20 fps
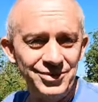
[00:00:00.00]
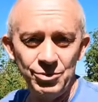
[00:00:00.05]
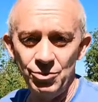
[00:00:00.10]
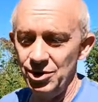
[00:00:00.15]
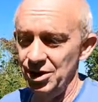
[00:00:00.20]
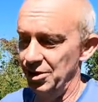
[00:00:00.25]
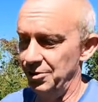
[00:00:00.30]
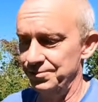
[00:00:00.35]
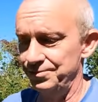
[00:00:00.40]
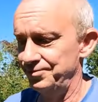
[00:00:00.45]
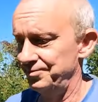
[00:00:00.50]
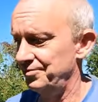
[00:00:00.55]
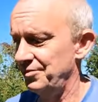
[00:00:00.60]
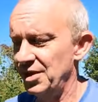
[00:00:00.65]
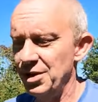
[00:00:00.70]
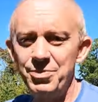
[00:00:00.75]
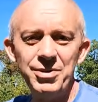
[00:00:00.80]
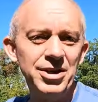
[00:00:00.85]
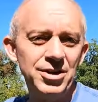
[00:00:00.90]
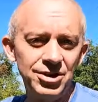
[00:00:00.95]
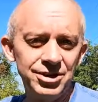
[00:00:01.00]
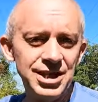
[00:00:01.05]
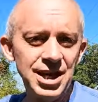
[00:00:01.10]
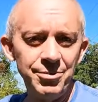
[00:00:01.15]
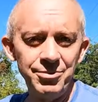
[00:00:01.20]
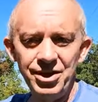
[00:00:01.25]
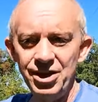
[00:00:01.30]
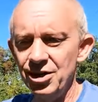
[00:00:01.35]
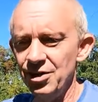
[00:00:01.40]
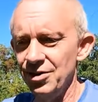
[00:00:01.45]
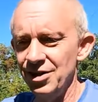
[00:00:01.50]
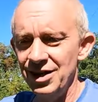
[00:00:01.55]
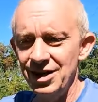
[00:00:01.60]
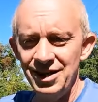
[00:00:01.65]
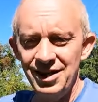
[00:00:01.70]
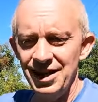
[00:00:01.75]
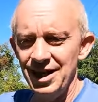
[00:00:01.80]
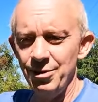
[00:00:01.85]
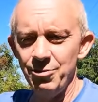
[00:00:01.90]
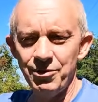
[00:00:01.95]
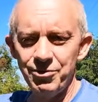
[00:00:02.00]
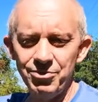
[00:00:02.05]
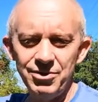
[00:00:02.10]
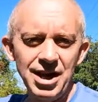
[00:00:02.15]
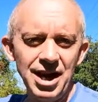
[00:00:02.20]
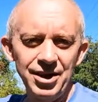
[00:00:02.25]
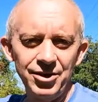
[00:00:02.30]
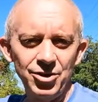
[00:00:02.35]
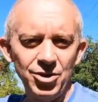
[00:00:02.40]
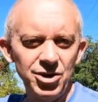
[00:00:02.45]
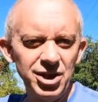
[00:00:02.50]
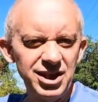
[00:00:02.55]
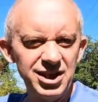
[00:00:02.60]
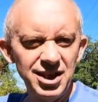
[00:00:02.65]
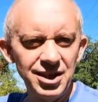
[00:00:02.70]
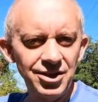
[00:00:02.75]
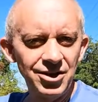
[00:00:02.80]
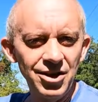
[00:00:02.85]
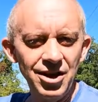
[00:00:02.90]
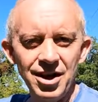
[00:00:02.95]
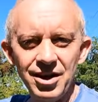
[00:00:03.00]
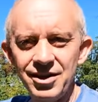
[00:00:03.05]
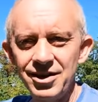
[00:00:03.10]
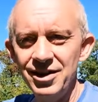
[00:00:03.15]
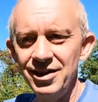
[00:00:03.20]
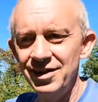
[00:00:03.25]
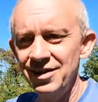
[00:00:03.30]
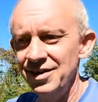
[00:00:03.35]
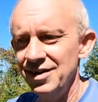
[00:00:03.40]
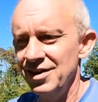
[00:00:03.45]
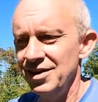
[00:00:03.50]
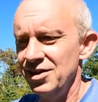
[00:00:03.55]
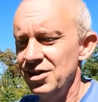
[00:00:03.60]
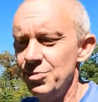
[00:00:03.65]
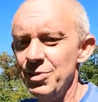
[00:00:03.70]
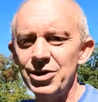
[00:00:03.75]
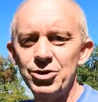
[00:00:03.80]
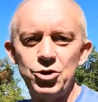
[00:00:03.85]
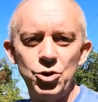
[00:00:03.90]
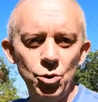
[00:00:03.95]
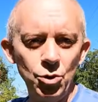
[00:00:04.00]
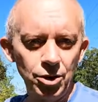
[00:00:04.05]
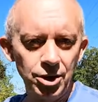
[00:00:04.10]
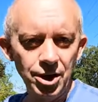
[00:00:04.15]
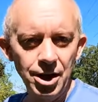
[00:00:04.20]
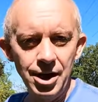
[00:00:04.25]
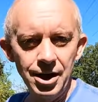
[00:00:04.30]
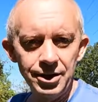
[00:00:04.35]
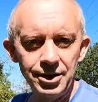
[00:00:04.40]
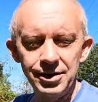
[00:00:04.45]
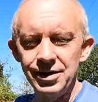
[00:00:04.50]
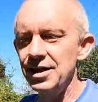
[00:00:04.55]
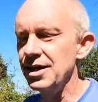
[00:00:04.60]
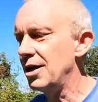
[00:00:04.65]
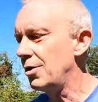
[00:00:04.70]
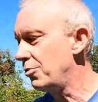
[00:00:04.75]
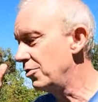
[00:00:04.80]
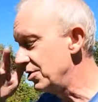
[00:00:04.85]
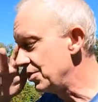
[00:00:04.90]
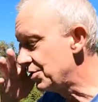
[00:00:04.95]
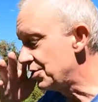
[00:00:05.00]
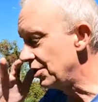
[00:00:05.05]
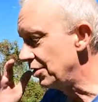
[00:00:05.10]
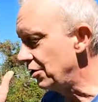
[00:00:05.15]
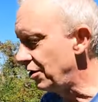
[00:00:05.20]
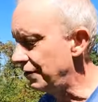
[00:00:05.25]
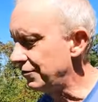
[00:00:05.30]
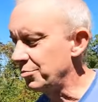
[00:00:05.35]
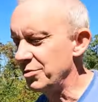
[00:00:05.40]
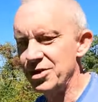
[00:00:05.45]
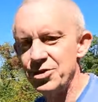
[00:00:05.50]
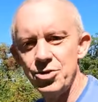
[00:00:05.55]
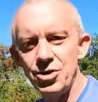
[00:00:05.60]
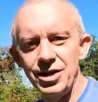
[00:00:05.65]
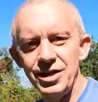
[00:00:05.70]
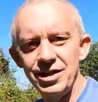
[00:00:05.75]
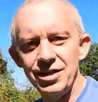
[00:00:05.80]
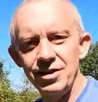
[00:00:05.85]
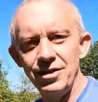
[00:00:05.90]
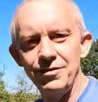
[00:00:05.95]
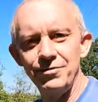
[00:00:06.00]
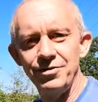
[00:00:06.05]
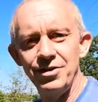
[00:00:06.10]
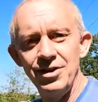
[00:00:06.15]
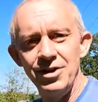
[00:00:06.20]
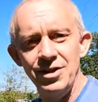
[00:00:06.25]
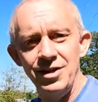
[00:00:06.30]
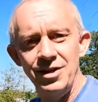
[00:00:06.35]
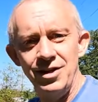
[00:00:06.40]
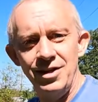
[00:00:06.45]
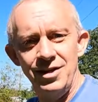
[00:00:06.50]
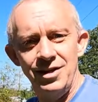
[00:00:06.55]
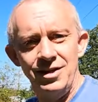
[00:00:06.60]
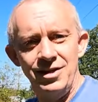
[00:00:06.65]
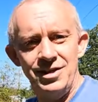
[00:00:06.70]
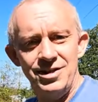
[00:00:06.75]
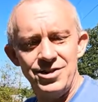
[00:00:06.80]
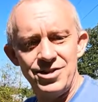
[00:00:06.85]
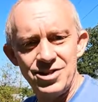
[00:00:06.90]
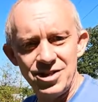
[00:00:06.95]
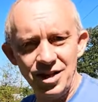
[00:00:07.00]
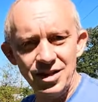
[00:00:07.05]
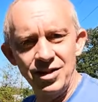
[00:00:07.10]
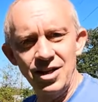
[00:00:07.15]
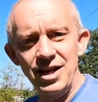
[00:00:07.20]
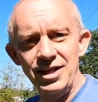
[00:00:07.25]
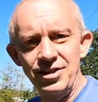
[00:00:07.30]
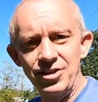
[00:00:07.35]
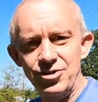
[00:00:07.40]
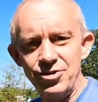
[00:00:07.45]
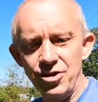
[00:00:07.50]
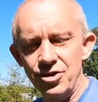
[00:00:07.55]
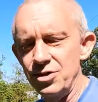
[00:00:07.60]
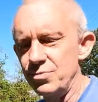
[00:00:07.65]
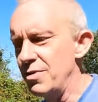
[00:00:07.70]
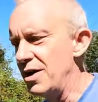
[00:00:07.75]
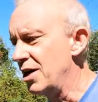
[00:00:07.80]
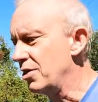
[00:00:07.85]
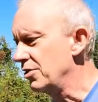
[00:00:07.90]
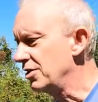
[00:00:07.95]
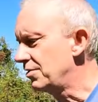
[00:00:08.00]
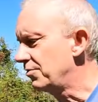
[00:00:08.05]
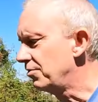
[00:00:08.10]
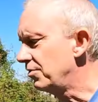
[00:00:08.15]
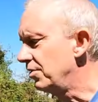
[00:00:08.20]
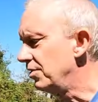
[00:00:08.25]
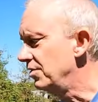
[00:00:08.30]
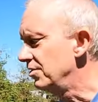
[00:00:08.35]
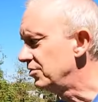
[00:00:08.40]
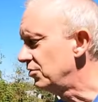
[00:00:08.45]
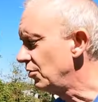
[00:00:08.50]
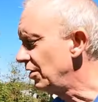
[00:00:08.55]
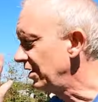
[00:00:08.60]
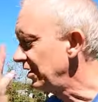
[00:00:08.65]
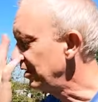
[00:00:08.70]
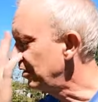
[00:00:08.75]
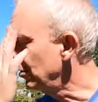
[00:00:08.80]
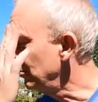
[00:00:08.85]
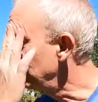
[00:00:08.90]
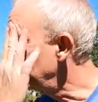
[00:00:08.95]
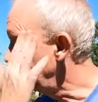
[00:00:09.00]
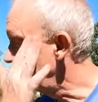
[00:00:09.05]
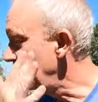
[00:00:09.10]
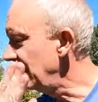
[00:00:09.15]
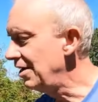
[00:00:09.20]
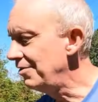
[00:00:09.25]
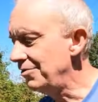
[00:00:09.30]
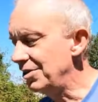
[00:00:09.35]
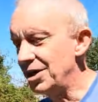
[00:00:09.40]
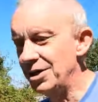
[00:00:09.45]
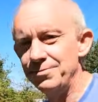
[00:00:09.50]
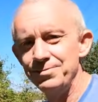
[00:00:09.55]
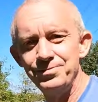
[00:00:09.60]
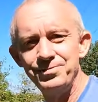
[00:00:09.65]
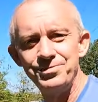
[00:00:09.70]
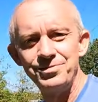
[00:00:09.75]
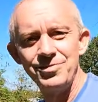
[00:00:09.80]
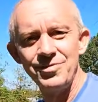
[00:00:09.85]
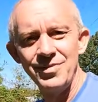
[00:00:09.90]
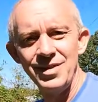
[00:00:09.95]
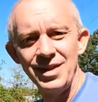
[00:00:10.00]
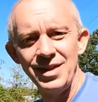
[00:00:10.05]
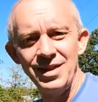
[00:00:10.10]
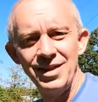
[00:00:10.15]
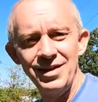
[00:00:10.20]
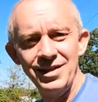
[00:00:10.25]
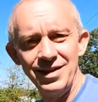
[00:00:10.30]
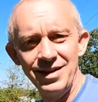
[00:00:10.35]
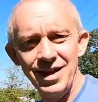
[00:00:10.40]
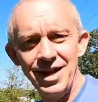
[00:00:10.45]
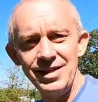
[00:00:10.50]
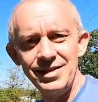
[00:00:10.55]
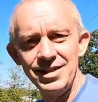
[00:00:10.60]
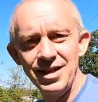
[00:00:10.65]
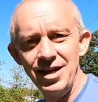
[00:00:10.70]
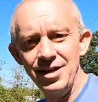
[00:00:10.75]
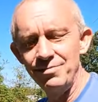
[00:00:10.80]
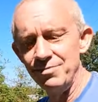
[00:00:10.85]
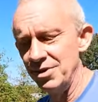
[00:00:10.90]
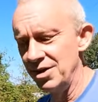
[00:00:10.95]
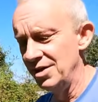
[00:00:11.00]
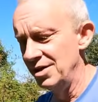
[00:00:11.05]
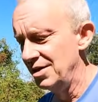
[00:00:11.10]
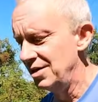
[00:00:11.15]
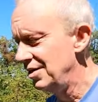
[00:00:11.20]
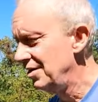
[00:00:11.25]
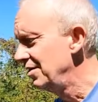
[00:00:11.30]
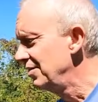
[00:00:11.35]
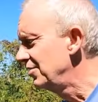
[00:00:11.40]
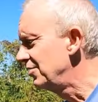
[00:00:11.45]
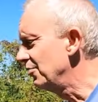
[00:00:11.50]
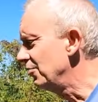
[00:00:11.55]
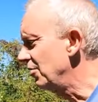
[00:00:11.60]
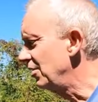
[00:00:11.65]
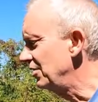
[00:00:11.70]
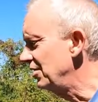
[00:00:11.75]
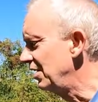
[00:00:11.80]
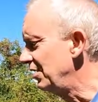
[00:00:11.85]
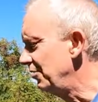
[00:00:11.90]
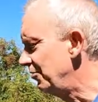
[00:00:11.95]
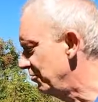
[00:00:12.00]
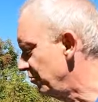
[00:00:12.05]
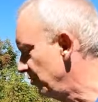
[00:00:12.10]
well, depending on the time of year, anywhere from 9.30, 10 o'clock to about 2 o'clock. And then I want to shut it off to make sure I get enough sunlight to charge batteries so I can get through the evening, the nighttime, to run the